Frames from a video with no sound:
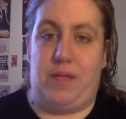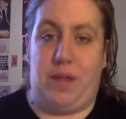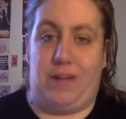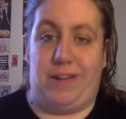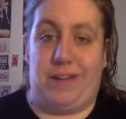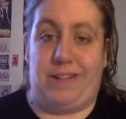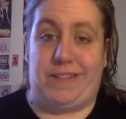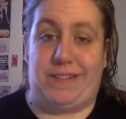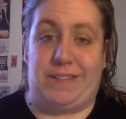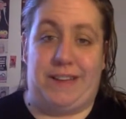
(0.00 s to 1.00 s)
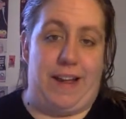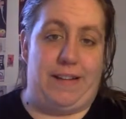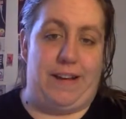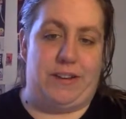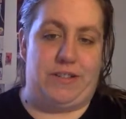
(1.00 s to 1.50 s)
thoughts on it still
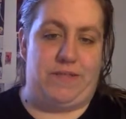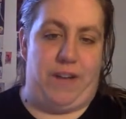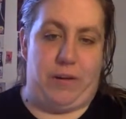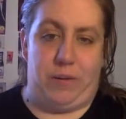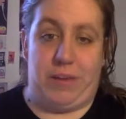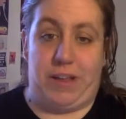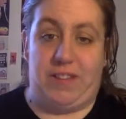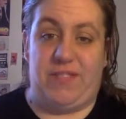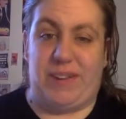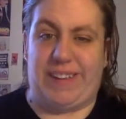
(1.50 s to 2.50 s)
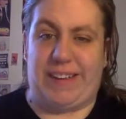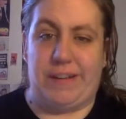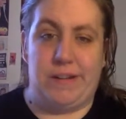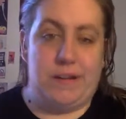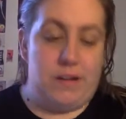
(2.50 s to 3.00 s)
stand. I just found it really confusing.
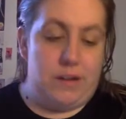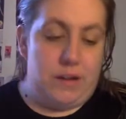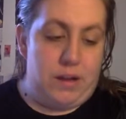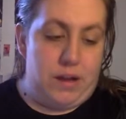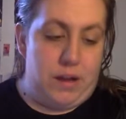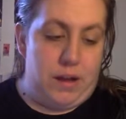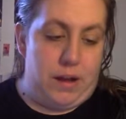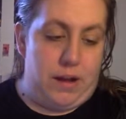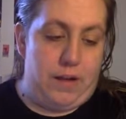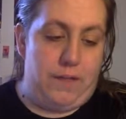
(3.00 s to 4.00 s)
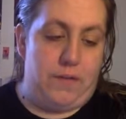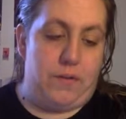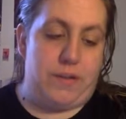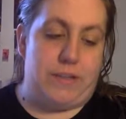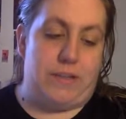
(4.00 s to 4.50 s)

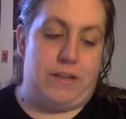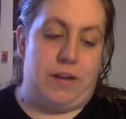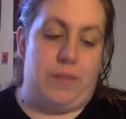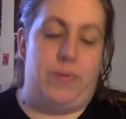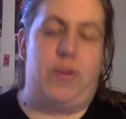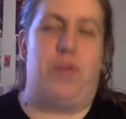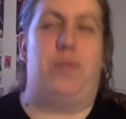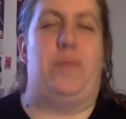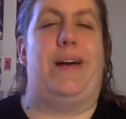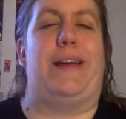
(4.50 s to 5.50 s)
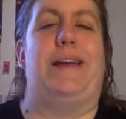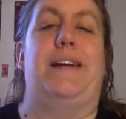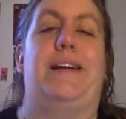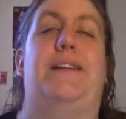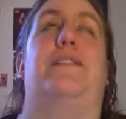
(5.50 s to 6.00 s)
Forrest Gump. Oh my
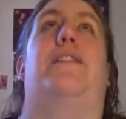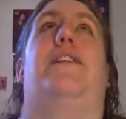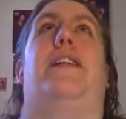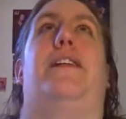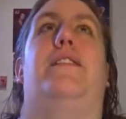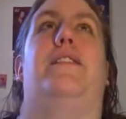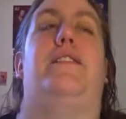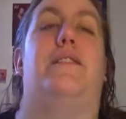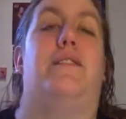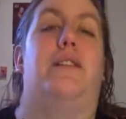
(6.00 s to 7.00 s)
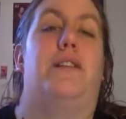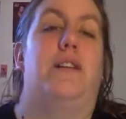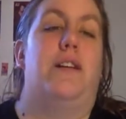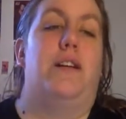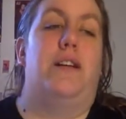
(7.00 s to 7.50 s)
god.
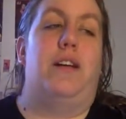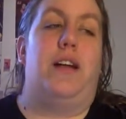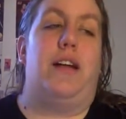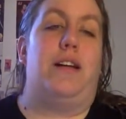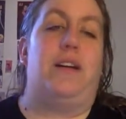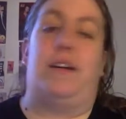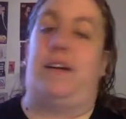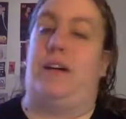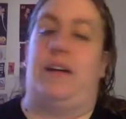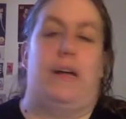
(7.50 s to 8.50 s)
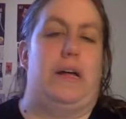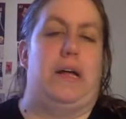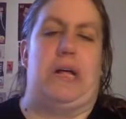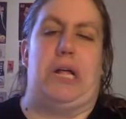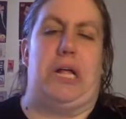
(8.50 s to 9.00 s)

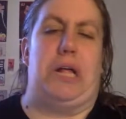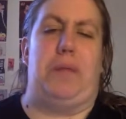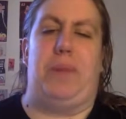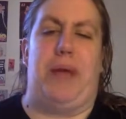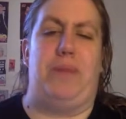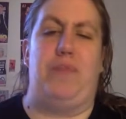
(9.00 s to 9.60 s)
Oh, bad.